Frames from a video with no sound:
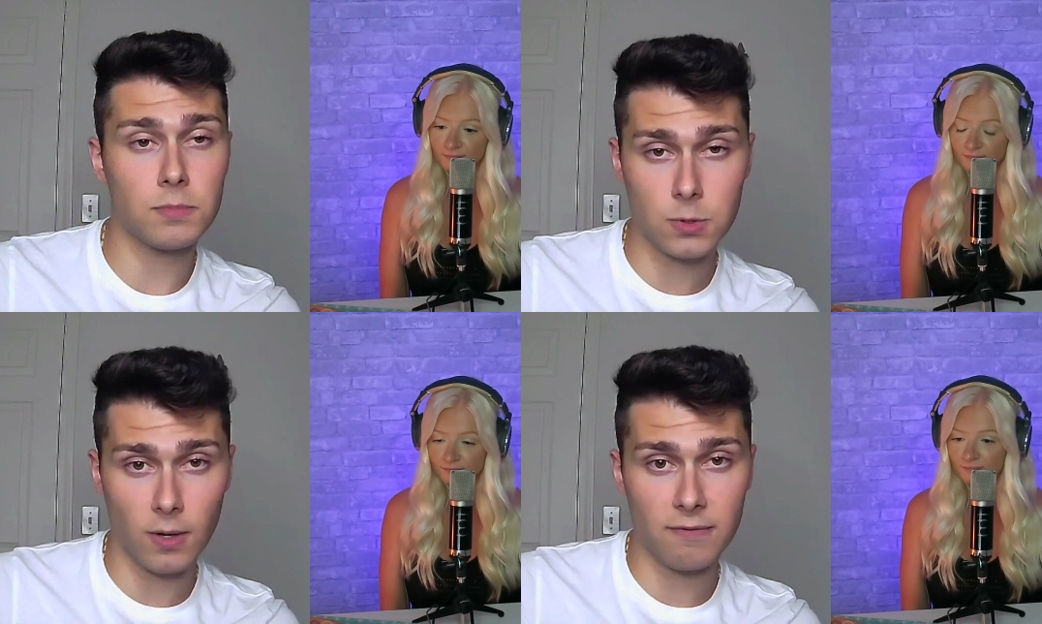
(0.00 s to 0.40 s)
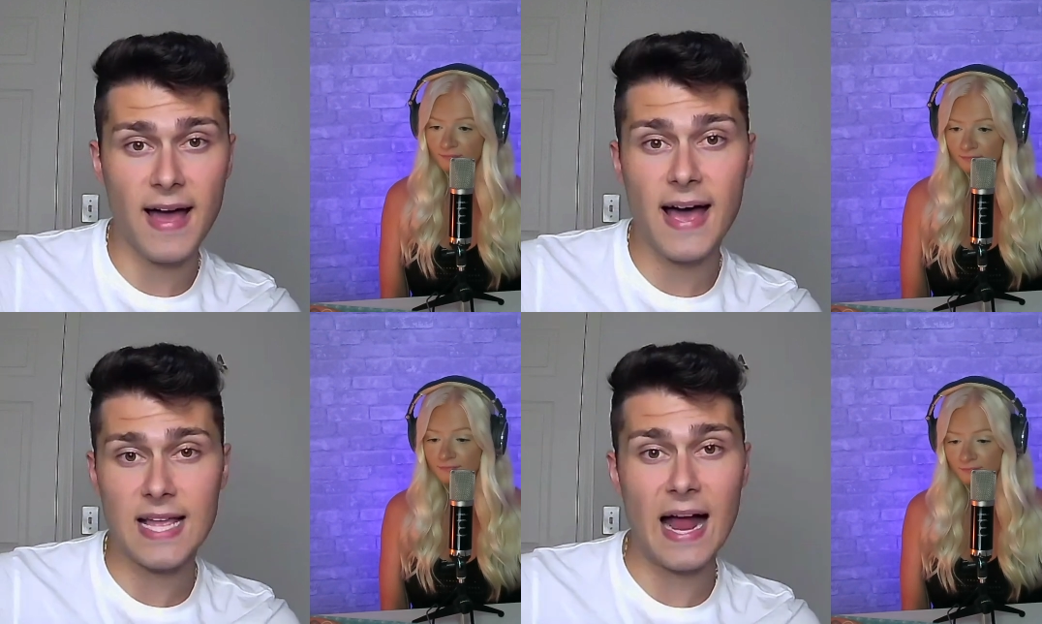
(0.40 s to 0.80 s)
Speaker 1: sort,
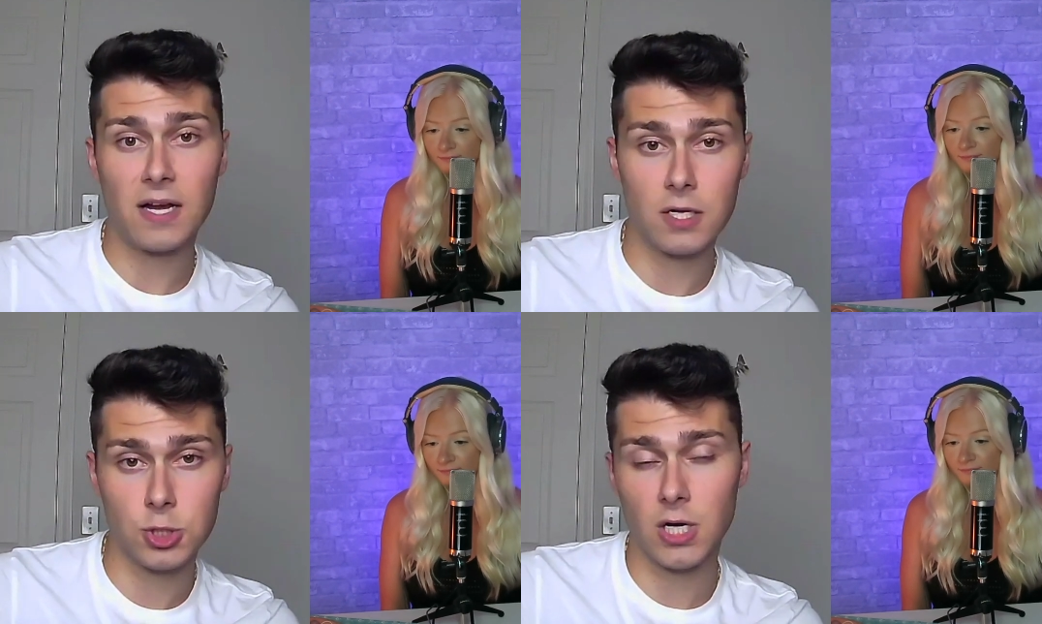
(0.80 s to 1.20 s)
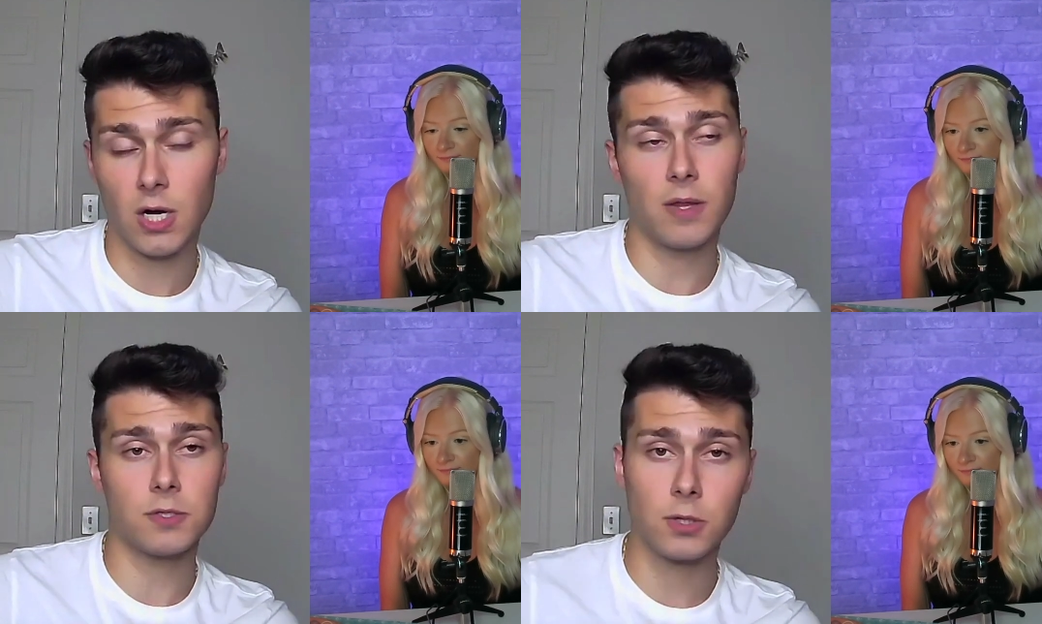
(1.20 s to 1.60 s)
fast acting sugar,
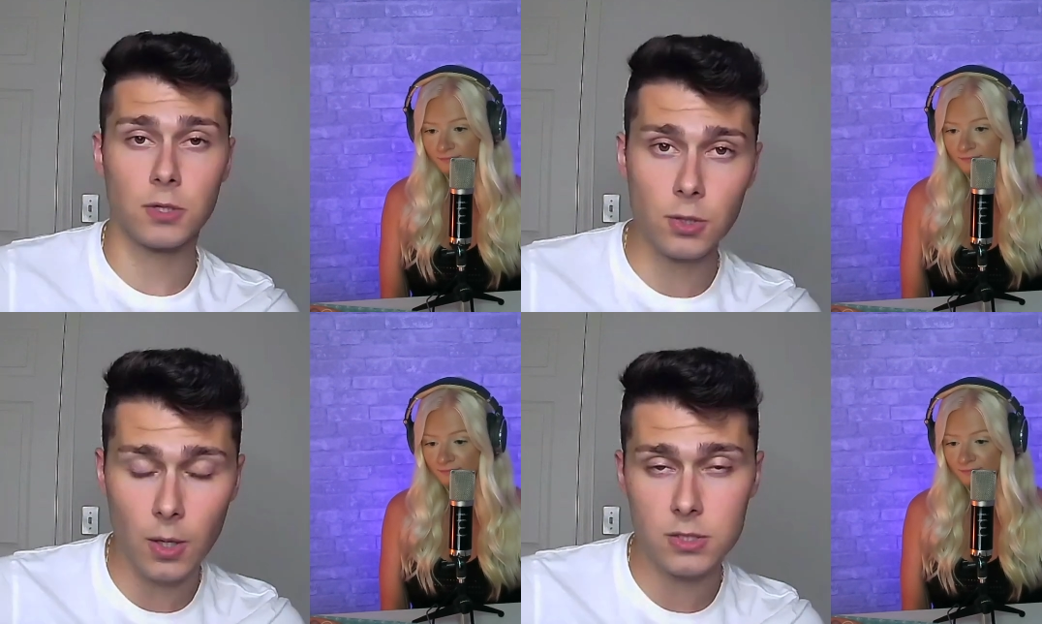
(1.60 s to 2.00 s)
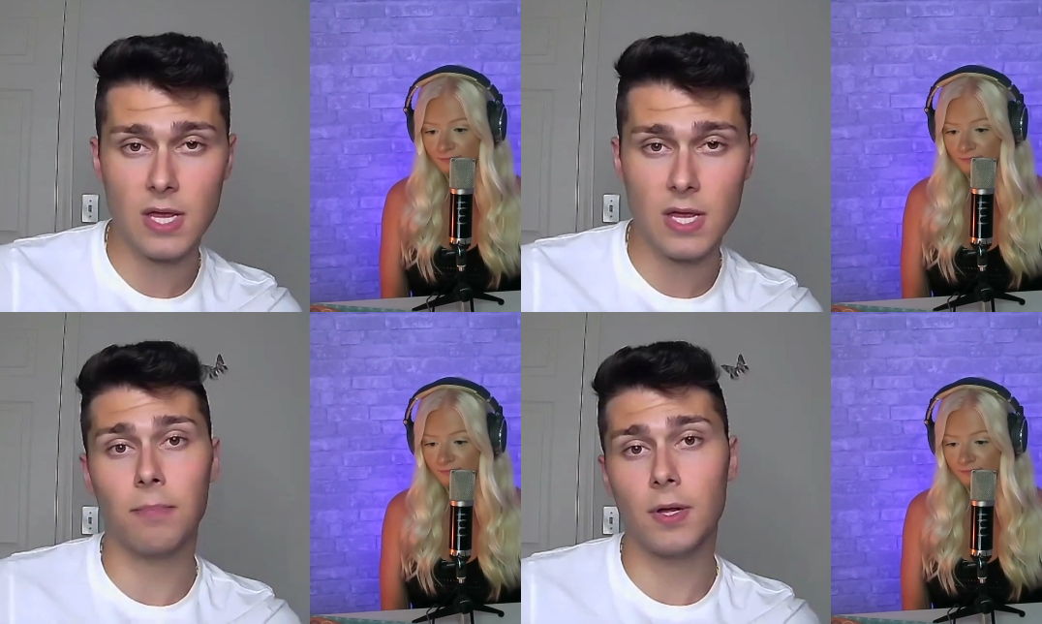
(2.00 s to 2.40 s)
whether it's glucose
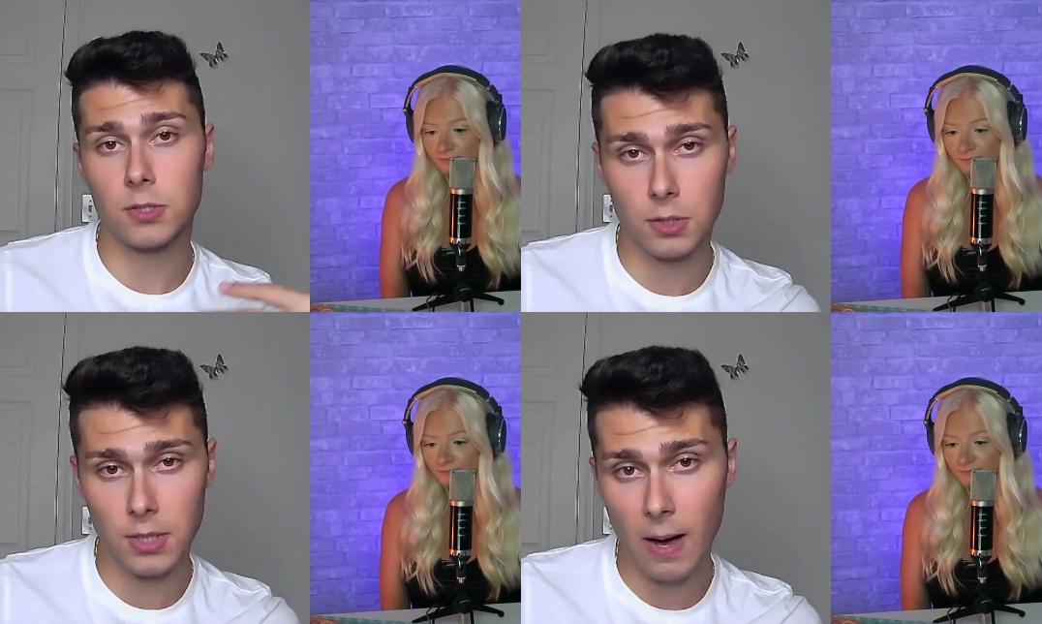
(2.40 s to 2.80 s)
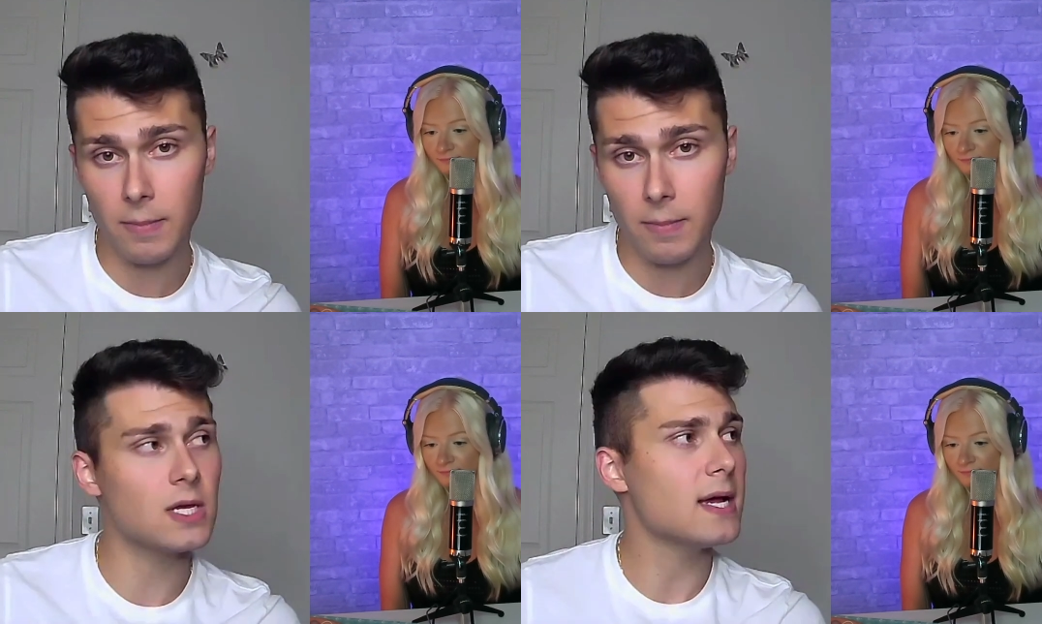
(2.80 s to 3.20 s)
tablets or
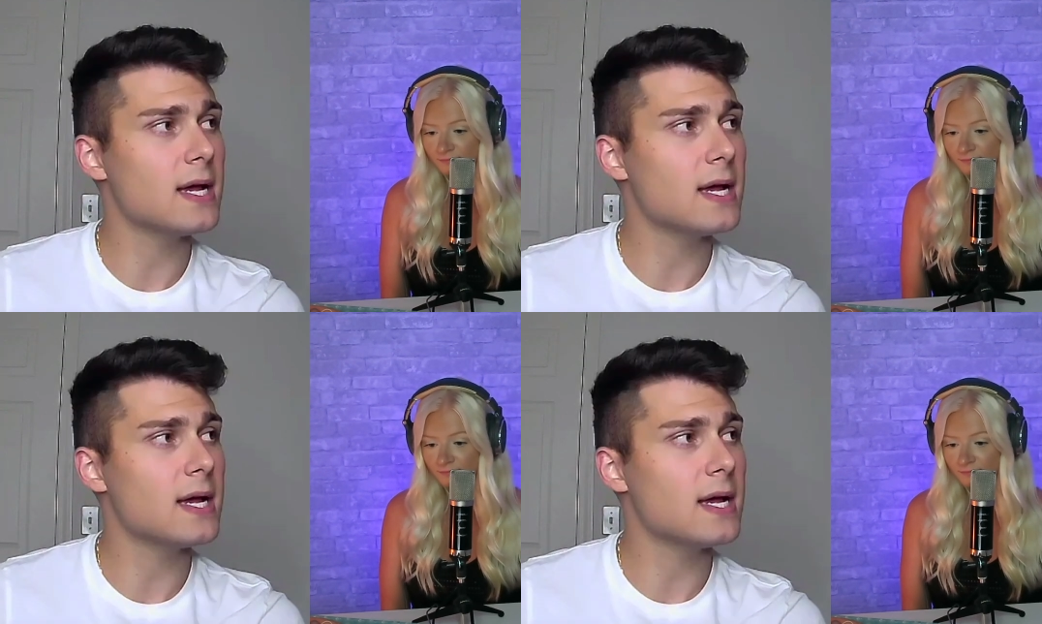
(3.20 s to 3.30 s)
gummies.